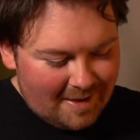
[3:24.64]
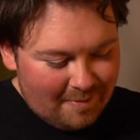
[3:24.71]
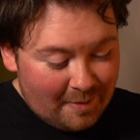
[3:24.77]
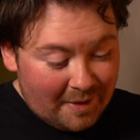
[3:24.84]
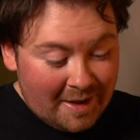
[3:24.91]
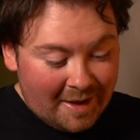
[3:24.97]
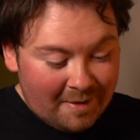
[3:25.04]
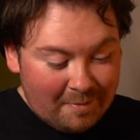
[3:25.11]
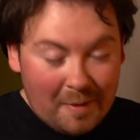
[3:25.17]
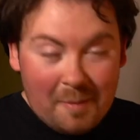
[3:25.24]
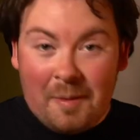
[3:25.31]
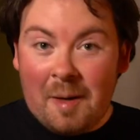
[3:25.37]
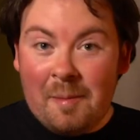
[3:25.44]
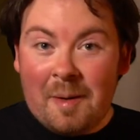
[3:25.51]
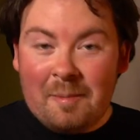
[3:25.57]
But yeah,
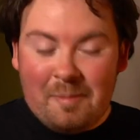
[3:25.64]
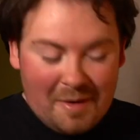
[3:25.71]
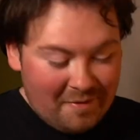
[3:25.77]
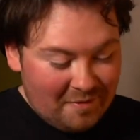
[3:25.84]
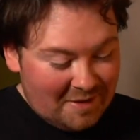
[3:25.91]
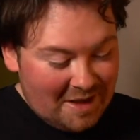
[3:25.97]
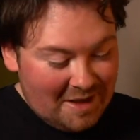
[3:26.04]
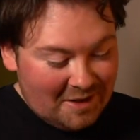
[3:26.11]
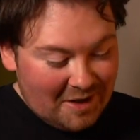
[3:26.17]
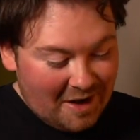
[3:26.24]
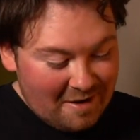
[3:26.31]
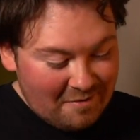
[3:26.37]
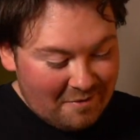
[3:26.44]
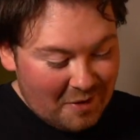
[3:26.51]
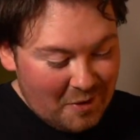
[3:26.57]
a big bit of
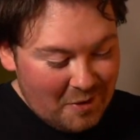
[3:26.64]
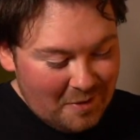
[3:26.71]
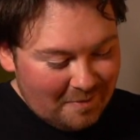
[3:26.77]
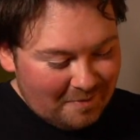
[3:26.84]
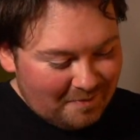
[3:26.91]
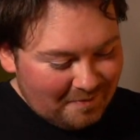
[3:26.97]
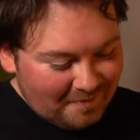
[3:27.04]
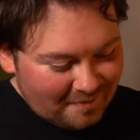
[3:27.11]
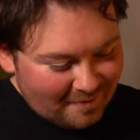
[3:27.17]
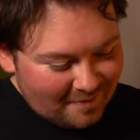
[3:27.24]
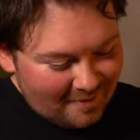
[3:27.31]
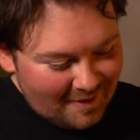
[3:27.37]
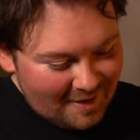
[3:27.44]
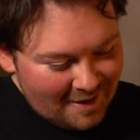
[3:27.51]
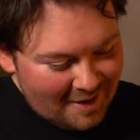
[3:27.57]
deja vu
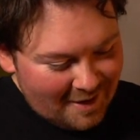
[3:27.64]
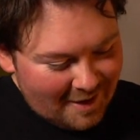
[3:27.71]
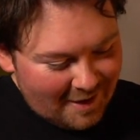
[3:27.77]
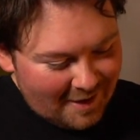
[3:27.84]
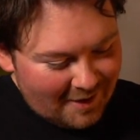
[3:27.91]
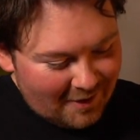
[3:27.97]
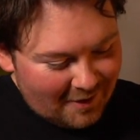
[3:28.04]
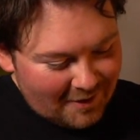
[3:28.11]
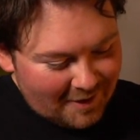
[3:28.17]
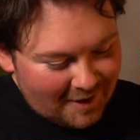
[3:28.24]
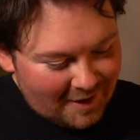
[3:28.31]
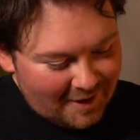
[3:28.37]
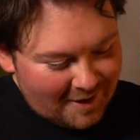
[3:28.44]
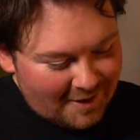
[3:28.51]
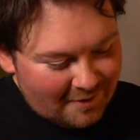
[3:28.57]
on the
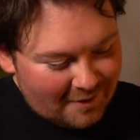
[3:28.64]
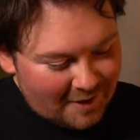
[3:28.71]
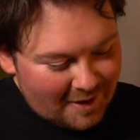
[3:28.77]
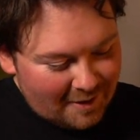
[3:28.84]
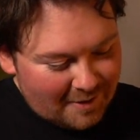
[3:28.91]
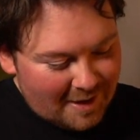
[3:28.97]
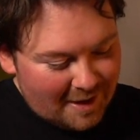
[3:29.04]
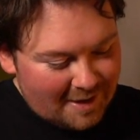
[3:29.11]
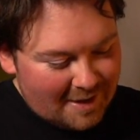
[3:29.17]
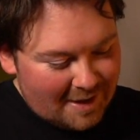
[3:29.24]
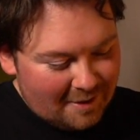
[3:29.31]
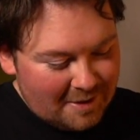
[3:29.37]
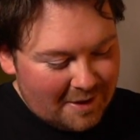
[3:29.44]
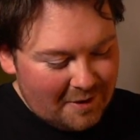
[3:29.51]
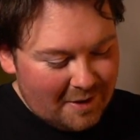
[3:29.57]
gigs front. I was
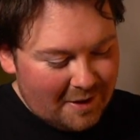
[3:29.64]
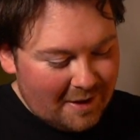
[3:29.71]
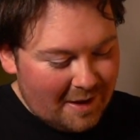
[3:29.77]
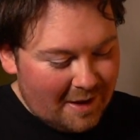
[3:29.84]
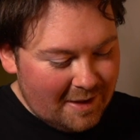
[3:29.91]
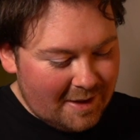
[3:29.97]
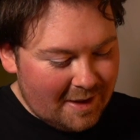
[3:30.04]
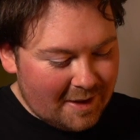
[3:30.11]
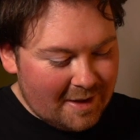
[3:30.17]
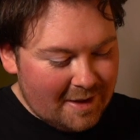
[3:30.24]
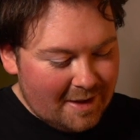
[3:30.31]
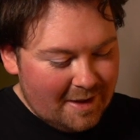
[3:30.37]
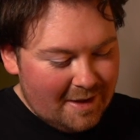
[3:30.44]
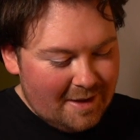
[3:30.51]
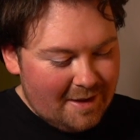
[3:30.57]
down in London
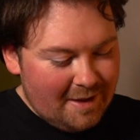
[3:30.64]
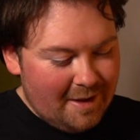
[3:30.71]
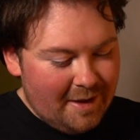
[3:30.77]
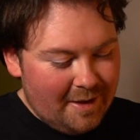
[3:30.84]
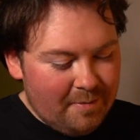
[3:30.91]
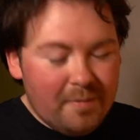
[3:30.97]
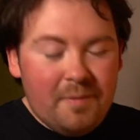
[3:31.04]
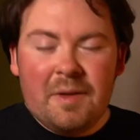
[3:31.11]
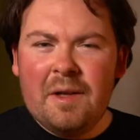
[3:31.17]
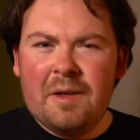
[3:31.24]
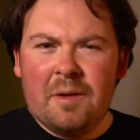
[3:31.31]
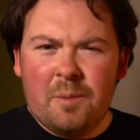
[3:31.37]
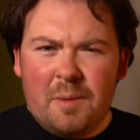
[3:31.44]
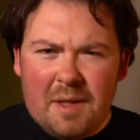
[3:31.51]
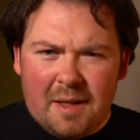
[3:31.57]
the
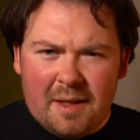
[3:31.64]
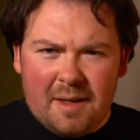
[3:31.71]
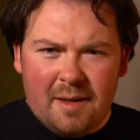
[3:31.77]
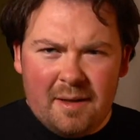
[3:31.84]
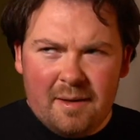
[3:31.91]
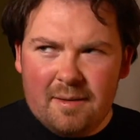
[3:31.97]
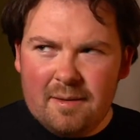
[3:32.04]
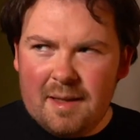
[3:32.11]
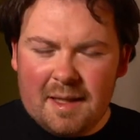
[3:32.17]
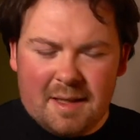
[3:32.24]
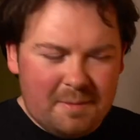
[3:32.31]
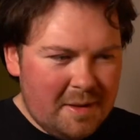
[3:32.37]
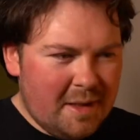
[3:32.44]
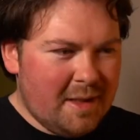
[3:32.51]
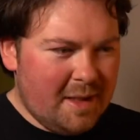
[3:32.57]
other week,
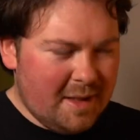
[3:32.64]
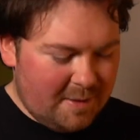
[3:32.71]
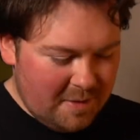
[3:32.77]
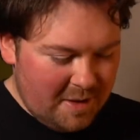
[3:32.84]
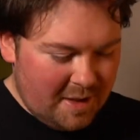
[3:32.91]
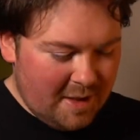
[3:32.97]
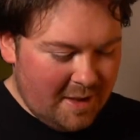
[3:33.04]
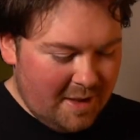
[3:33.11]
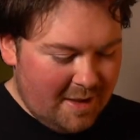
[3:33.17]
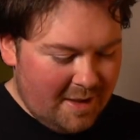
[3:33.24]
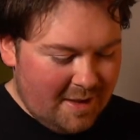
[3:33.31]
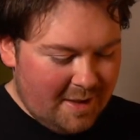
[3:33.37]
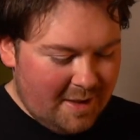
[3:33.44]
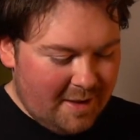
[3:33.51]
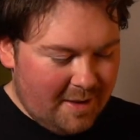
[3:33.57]
last week,
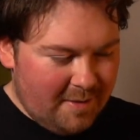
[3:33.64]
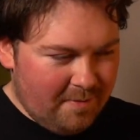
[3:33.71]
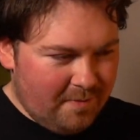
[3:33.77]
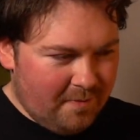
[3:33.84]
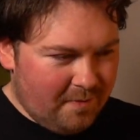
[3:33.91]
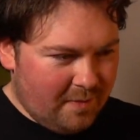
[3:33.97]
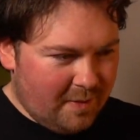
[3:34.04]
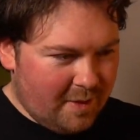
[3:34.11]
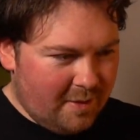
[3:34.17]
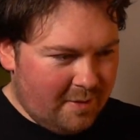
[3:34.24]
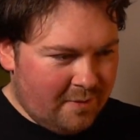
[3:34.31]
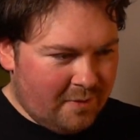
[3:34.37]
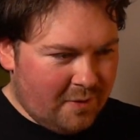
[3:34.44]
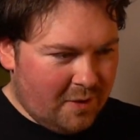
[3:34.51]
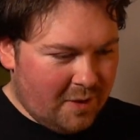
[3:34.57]

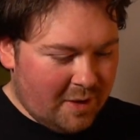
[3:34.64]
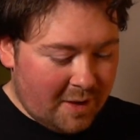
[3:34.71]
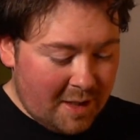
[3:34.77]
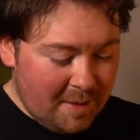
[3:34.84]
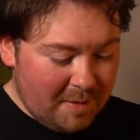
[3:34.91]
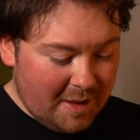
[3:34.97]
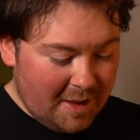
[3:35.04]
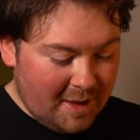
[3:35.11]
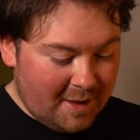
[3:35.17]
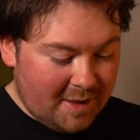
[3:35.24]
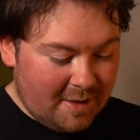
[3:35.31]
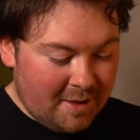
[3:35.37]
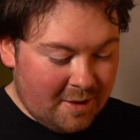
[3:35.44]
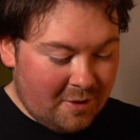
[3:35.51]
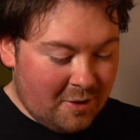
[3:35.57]
for a couple of
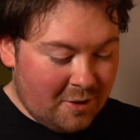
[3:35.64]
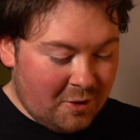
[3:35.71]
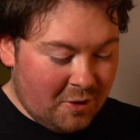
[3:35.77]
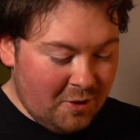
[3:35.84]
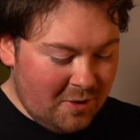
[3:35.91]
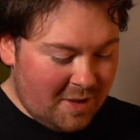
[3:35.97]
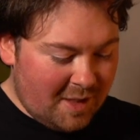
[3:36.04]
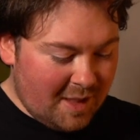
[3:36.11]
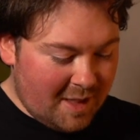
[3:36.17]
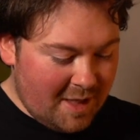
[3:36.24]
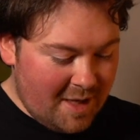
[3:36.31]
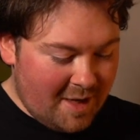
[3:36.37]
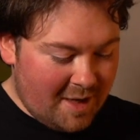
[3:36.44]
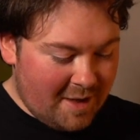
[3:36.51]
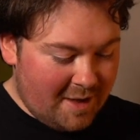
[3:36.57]
gigs. The Tuesday
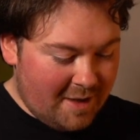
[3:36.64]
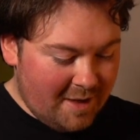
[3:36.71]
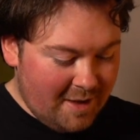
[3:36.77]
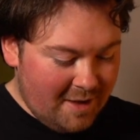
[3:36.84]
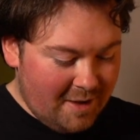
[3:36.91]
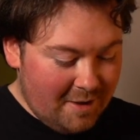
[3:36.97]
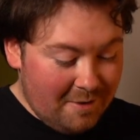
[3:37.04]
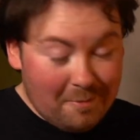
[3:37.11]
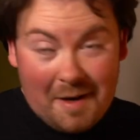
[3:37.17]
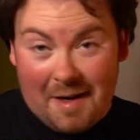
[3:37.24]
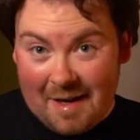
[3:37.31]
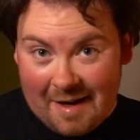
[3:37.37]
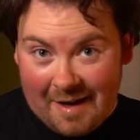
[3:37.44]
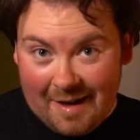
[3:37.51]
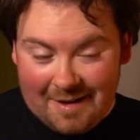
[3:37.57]
night gig went
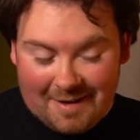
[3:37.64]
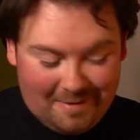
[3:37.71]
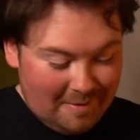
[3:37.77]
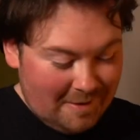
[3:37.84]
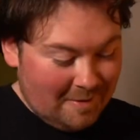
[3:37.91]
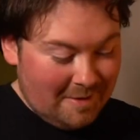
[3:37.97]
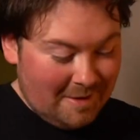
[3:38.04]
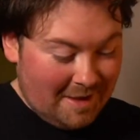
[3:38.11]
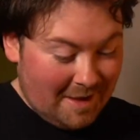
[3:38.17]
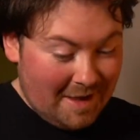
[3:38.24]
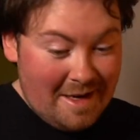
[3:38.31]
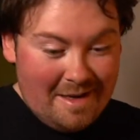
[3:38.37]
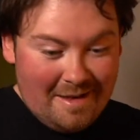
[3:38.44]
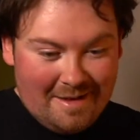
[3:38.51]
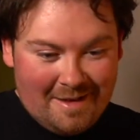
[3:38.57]
ahead, which was
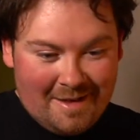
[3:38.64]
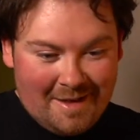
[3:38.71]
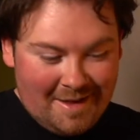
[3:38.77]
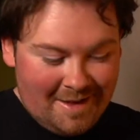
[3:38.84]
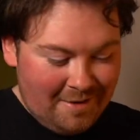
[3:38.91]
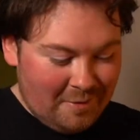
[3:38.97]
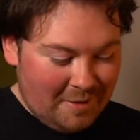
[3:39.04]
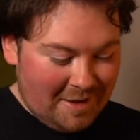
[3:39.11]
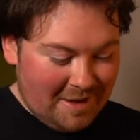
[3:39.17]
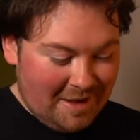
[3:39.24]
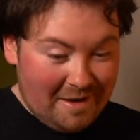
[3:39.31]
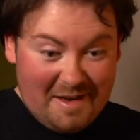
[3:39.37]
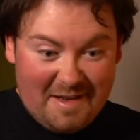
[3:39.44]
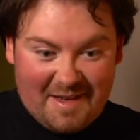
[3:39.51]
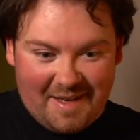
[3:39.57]
great, and everyone had a
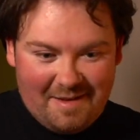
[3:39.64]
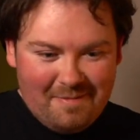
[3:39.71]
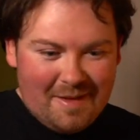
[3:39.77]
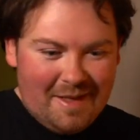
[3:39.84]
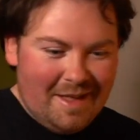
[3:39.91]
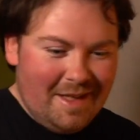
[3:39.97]
great time.